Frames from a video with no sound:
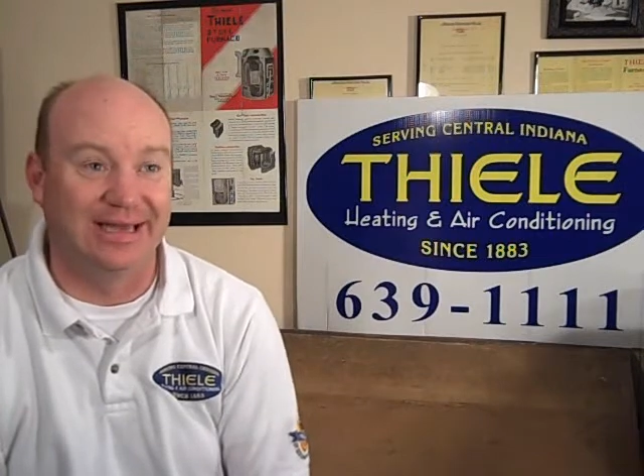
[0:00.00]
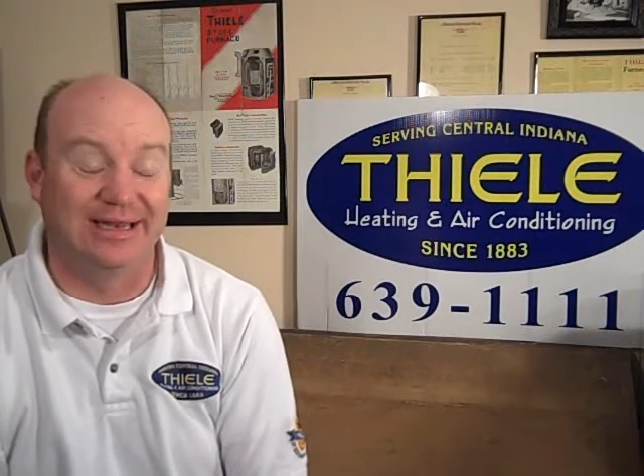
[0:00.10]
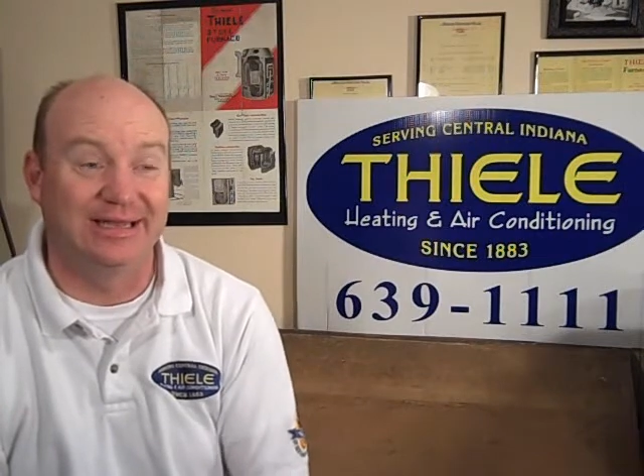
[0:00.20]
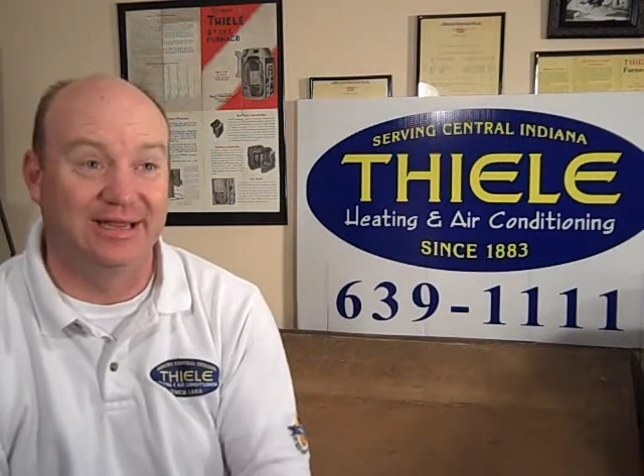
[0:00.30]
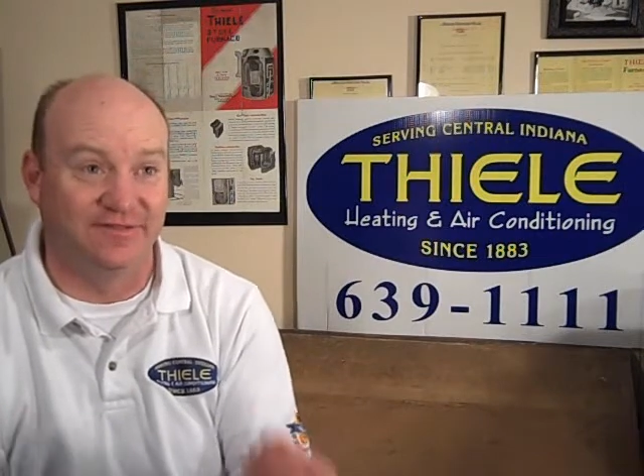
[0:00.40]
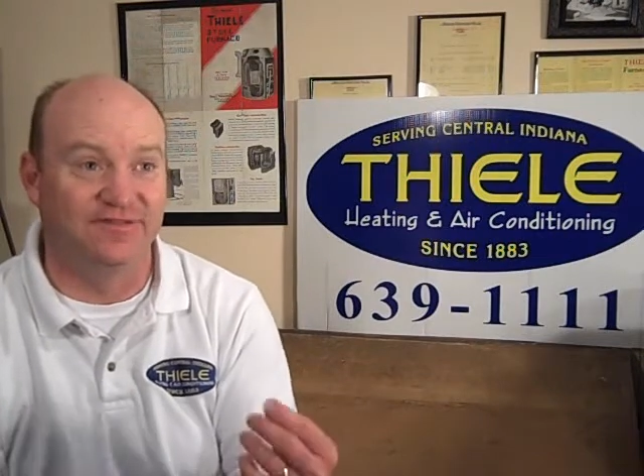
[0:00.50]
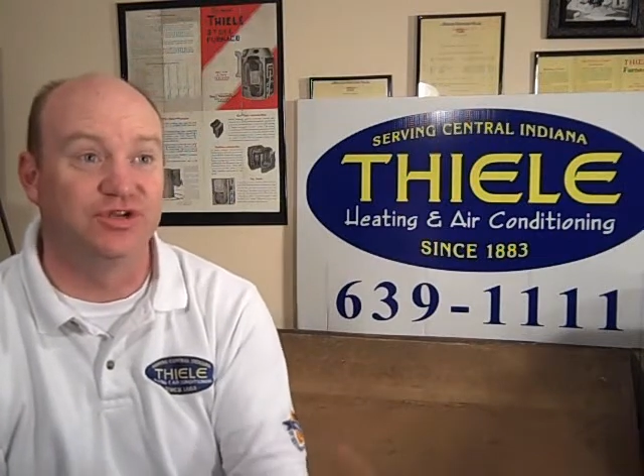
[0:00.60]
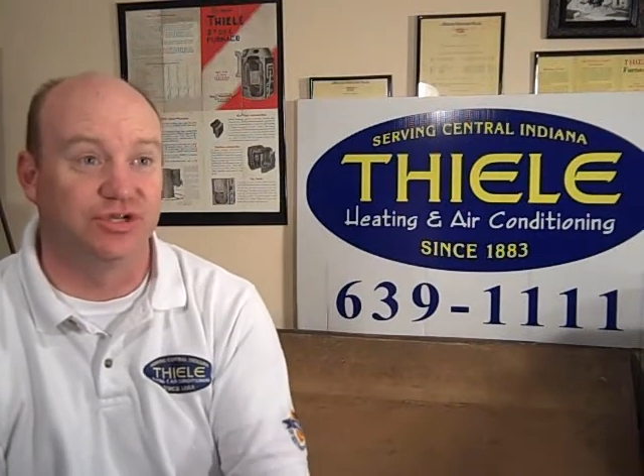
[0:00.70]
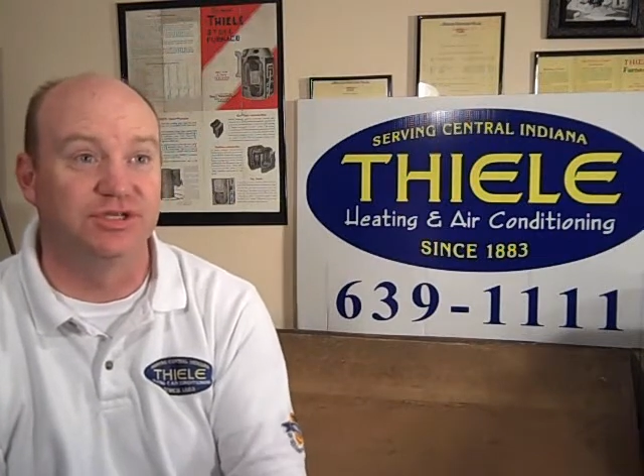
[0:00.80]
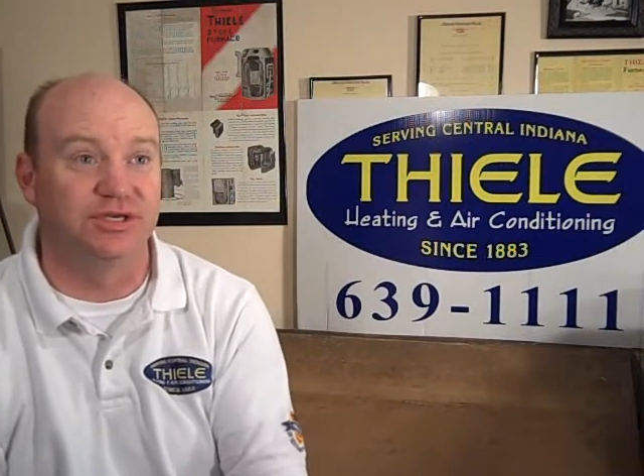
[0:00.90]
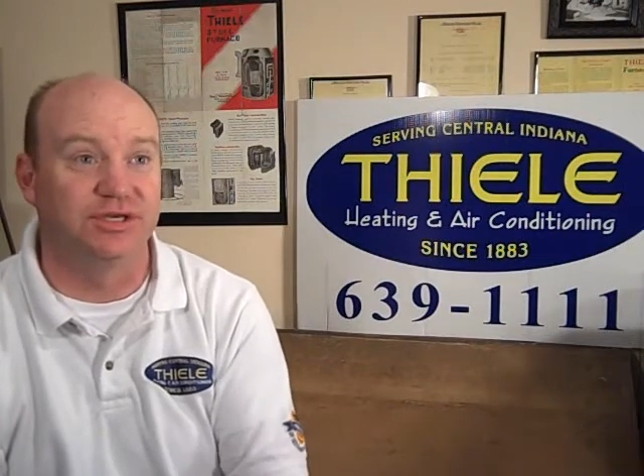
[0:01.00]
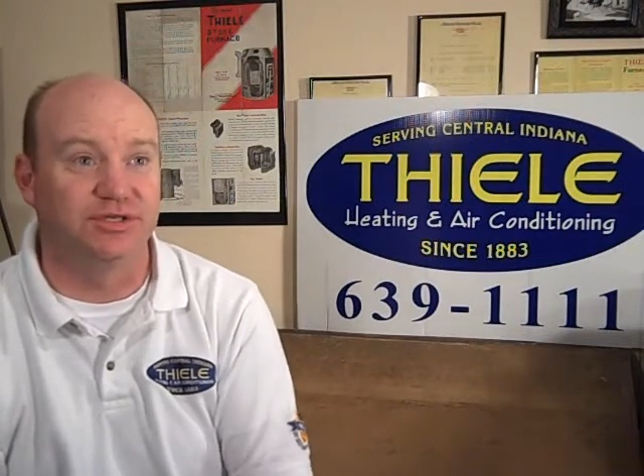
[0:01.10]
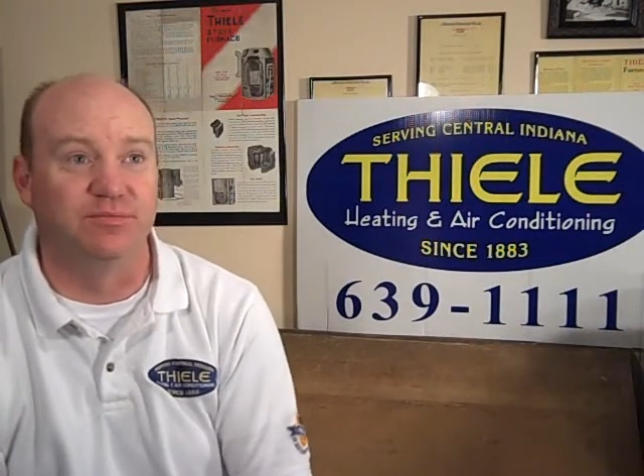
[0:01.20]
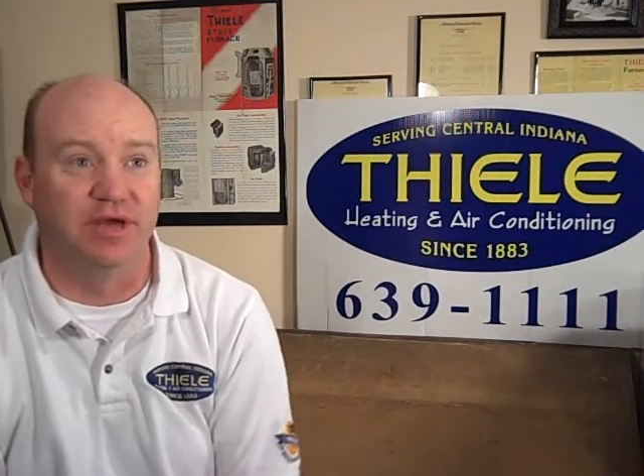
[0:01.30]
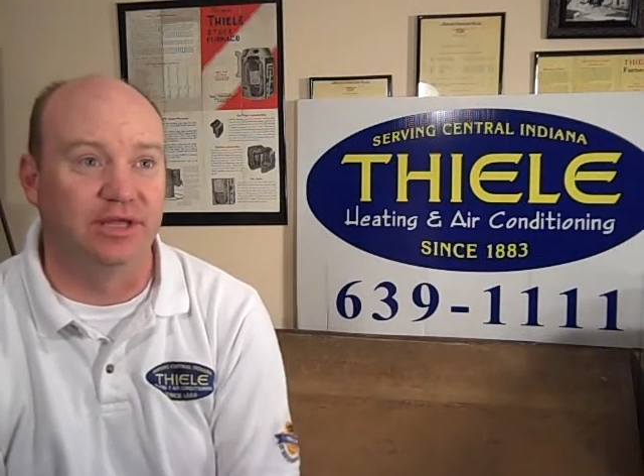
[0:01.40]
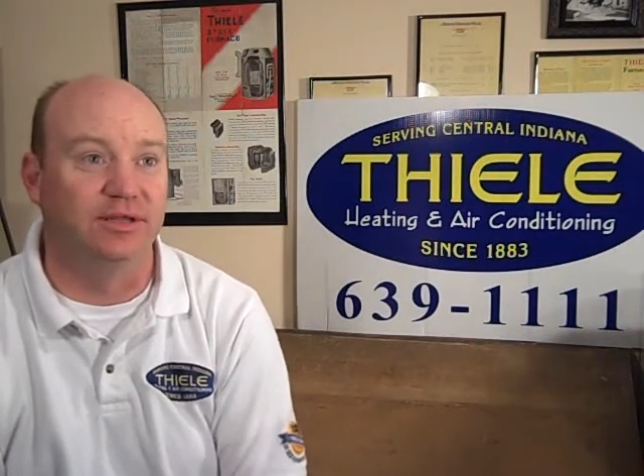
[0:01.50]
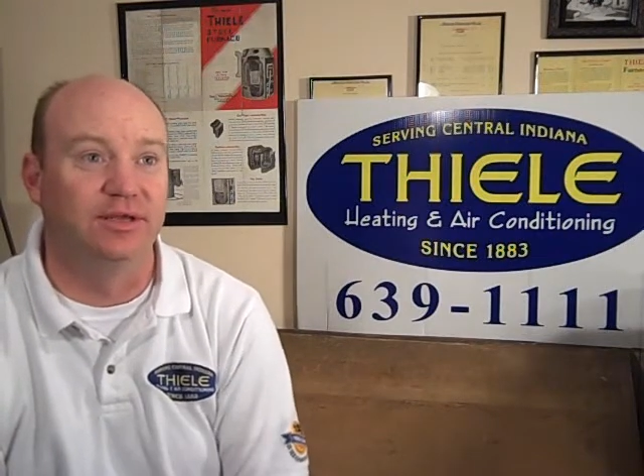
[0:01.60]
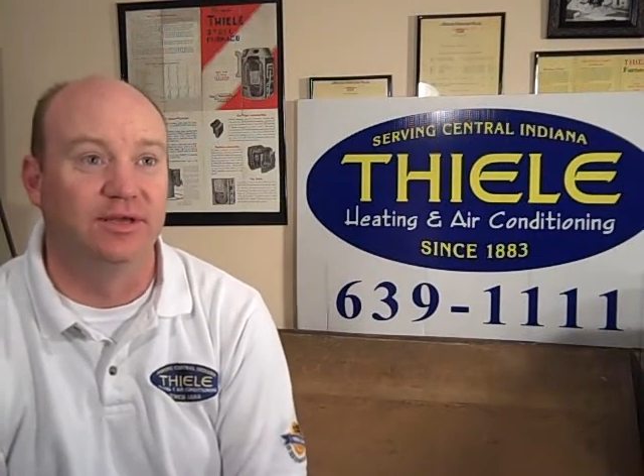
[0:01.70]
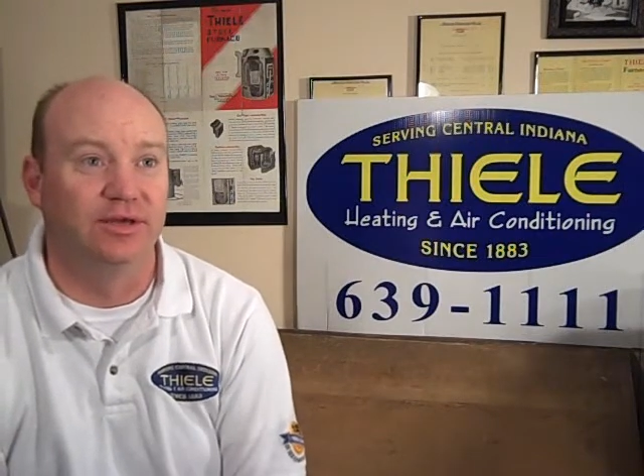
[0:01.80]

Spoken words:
and efficiency is the main